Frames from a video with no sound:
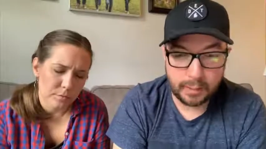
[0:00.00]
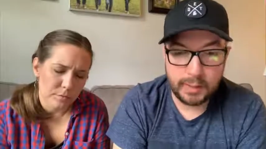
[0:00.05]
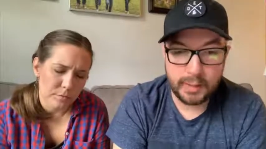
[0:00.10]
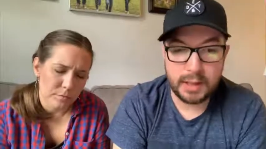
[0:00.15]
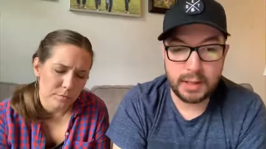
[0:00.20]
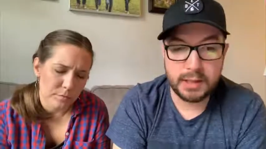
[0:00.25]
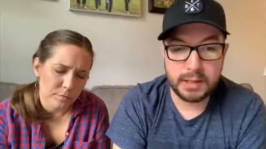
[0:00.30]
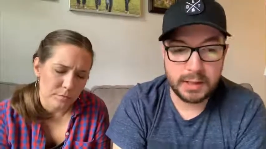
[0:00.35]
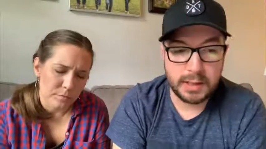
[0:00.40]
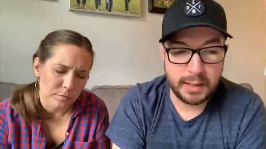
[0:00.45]

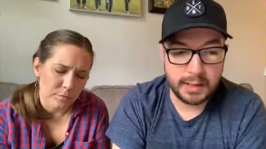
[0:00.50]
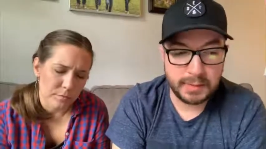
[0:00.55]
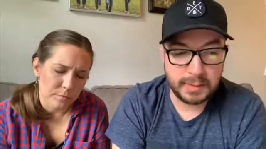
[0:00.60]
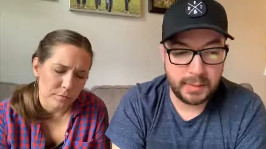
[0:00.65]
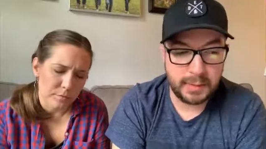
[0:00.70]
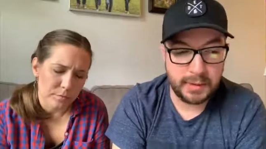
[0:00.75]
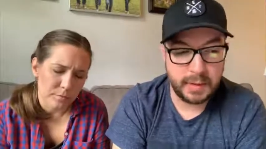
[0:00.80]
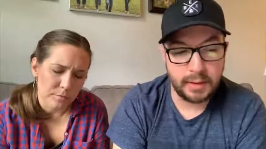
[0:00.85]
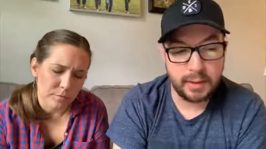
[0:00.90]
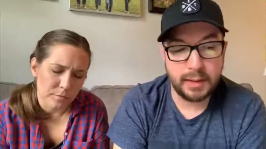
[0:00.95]
Speaker 1: reassure us
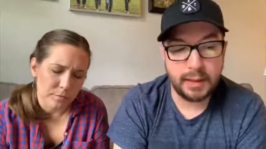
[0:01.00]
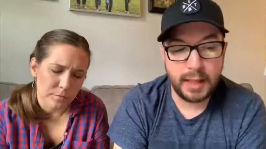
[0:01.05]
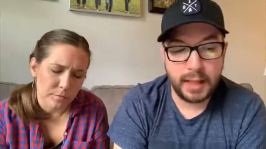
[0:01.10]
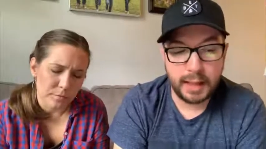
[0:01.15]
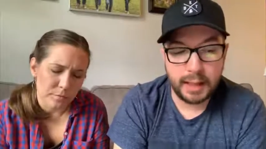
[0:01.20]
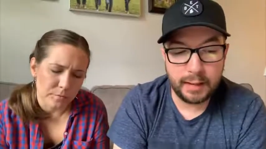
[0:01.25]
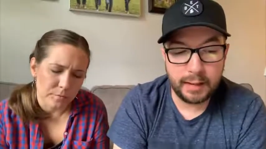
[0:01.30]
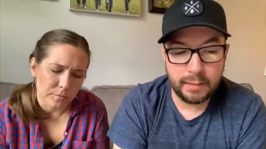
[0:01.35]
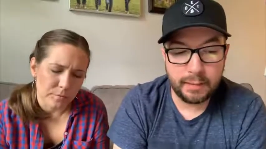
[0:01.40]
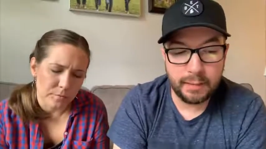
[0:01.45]
with your
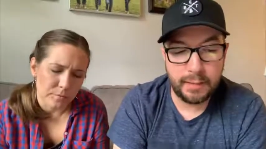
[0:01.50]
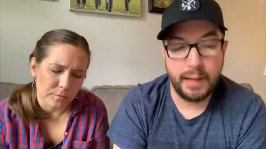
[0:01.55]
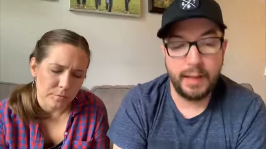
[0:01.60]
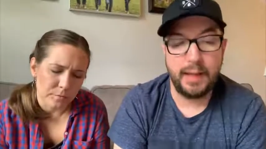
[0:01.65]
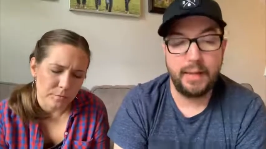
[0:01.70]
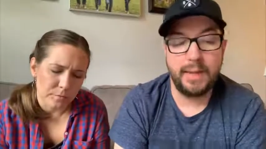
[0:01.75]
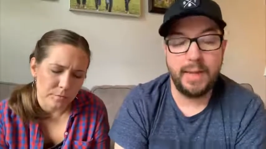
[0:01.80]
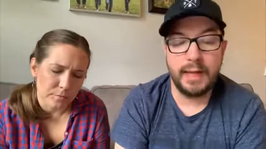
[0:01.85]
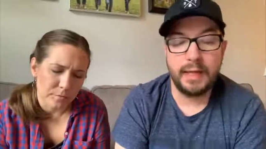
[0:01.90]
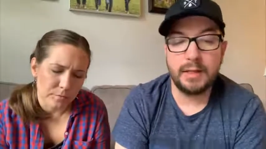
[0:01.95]
love and
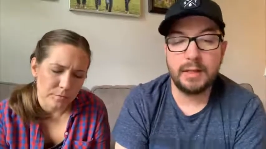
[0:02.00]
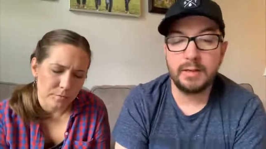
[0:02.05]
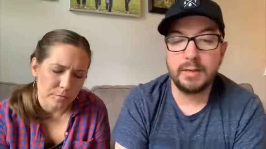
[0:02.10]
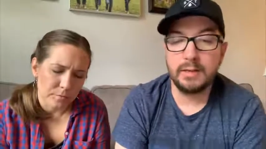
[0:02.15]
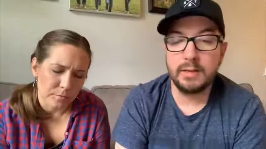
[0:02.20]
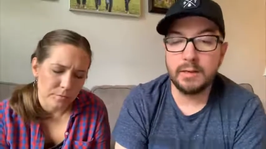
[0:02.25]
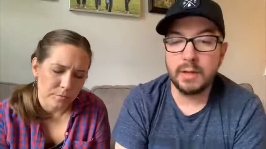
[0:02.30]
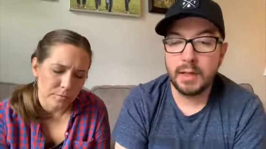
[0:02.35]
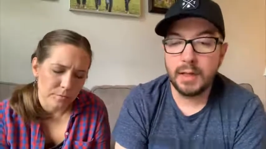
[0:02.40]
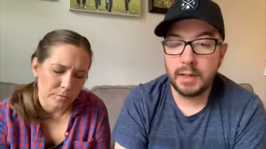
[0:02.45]
that
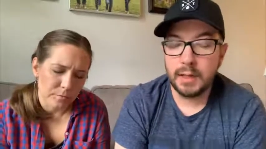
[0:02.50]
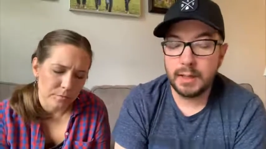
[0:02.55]
you